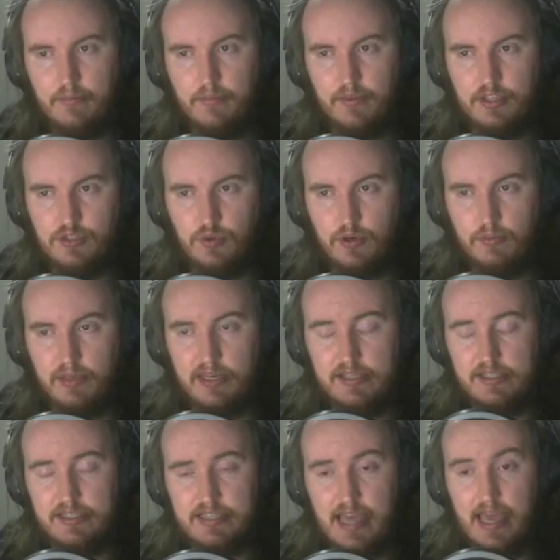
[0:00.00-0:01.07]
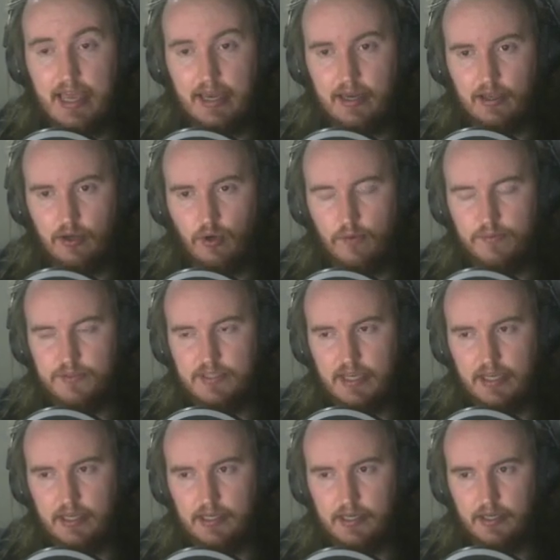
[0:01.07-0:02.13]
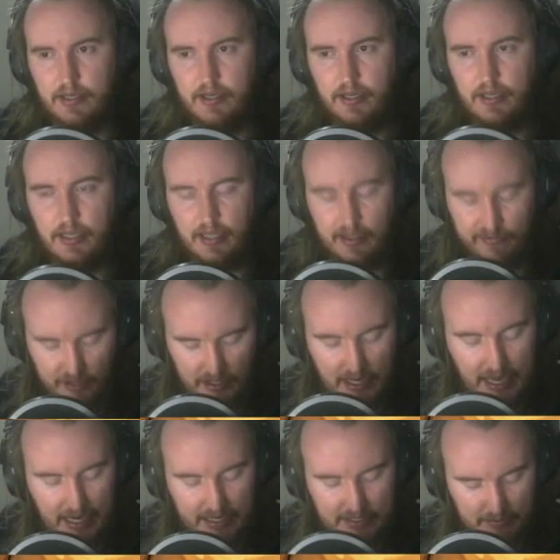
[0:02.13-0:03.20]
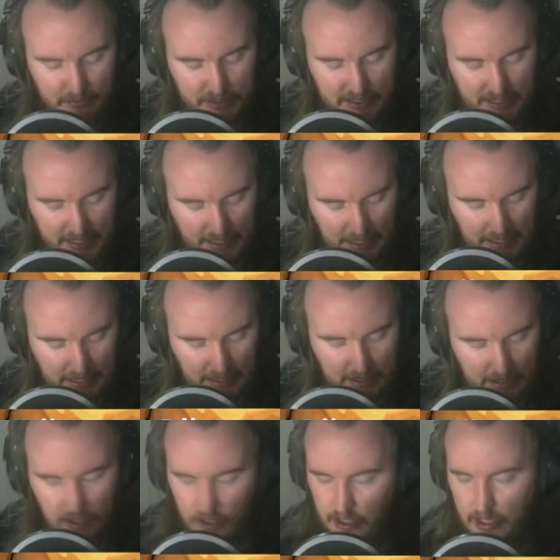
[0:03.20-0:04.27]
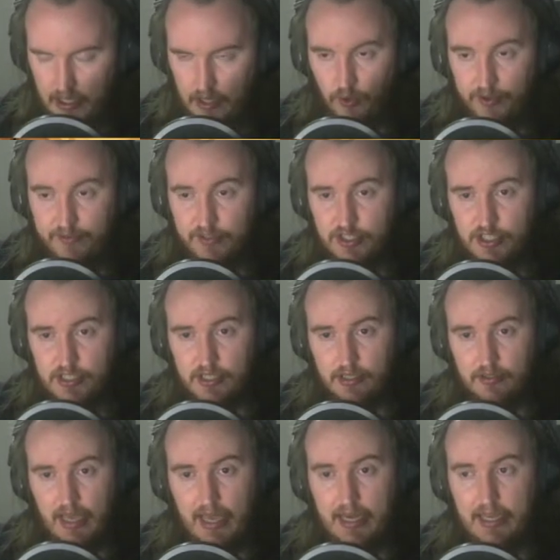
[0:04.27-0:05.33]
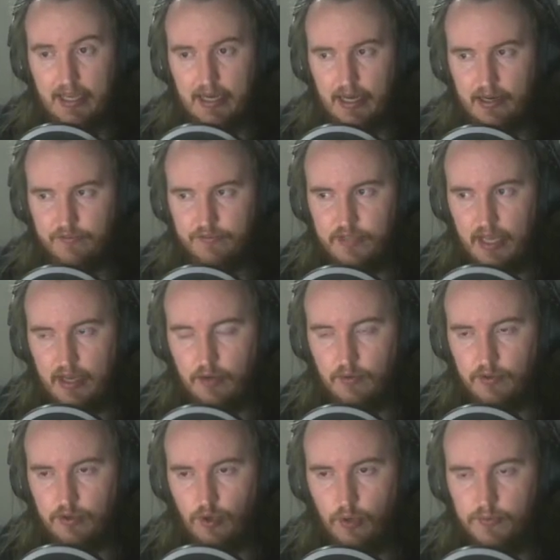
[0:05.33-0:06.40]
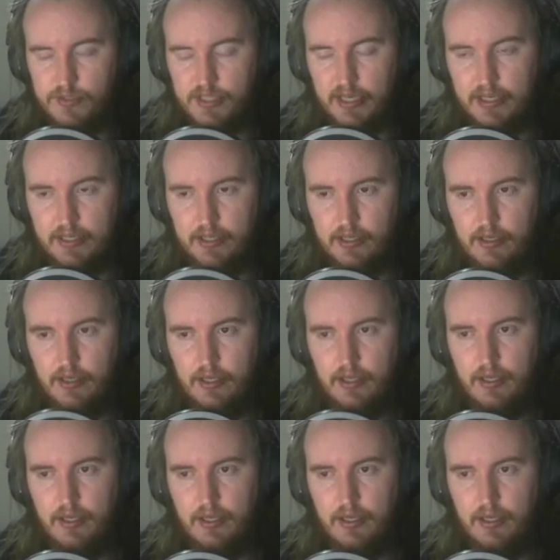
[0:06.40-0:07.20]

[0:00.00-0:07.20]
this would have been insane in Corpse Taker even decks in particular, or even just any kind of deck with Corpse Taker.